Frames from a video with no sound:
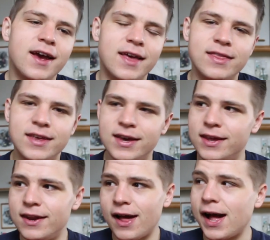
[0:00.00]
and
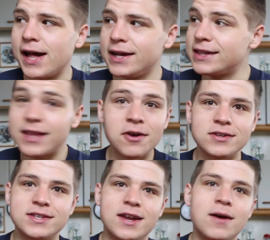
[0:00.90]
then I get that all
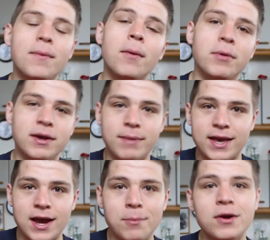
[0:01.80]
set up. I'll bring in my
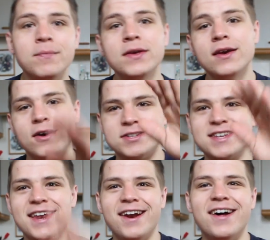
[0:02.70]
camera, I'll
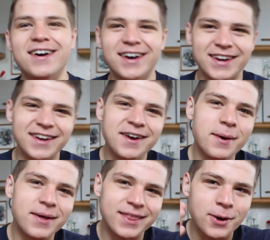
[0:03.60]
set it on
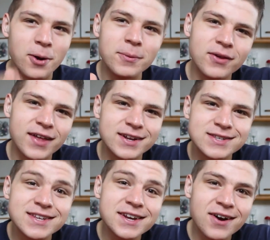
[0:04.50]
the oatmeal that
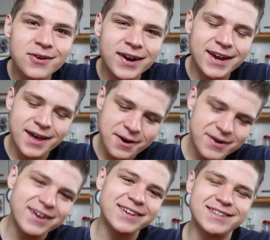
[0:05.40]
it's sitting on right
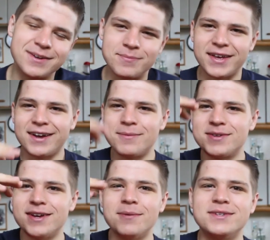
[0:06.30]
now. It's a, like a
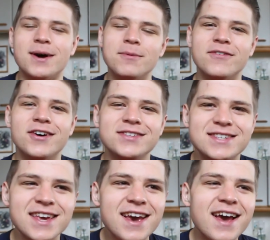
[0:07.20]
tub, tub of
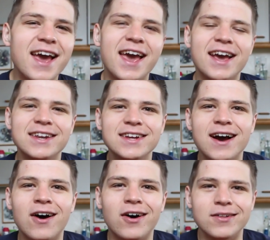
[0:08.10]
oats, and
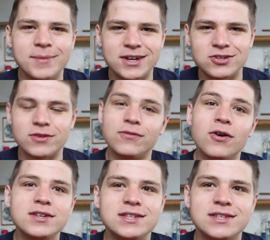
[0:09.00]
I'll make sure the
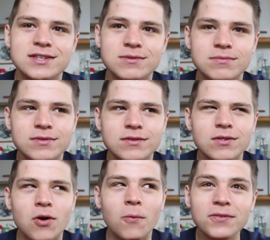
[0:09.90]
focus is
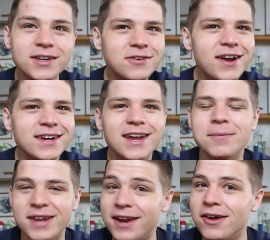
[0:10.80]
hopefully correct. I
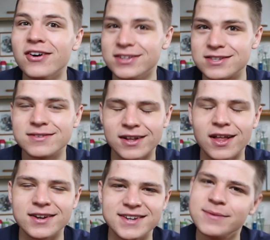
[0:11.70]
mean, I know it's a
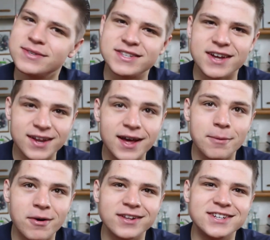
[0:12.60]
lot of times it's not, I
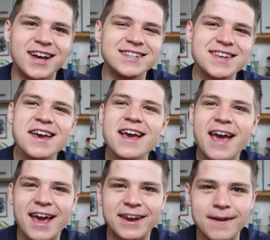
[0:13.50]
apologize.
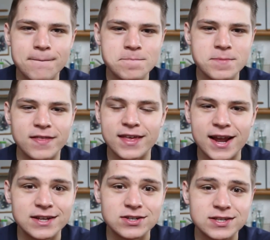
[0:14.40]
And And
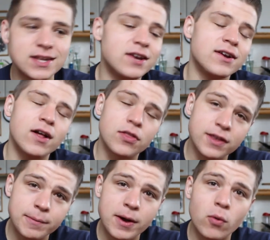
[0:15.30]
then I just sit here and I'll
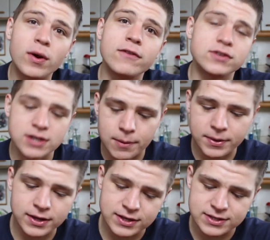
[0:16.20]
think about whatever
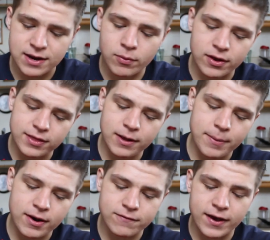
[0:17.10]
topic it is that I want to think
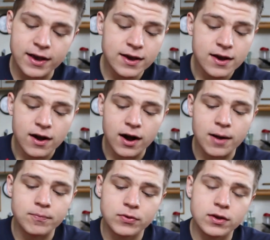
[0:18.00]
about. If I,
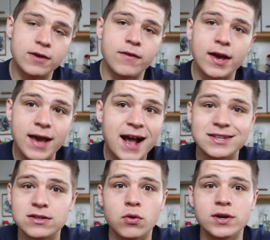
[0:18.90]
um, if I
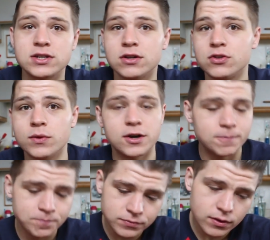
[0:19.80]
asked a question on
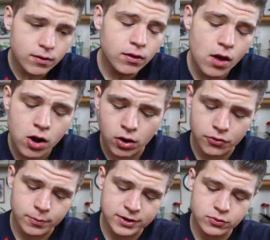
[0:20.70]
Twitter, I'll go
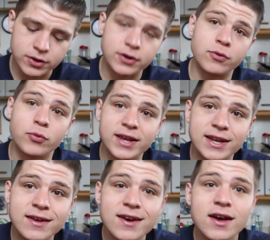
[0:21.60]
through my Twitter and
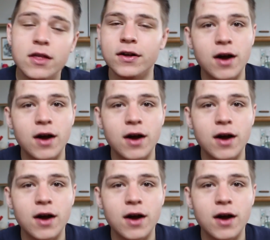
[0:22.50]
read the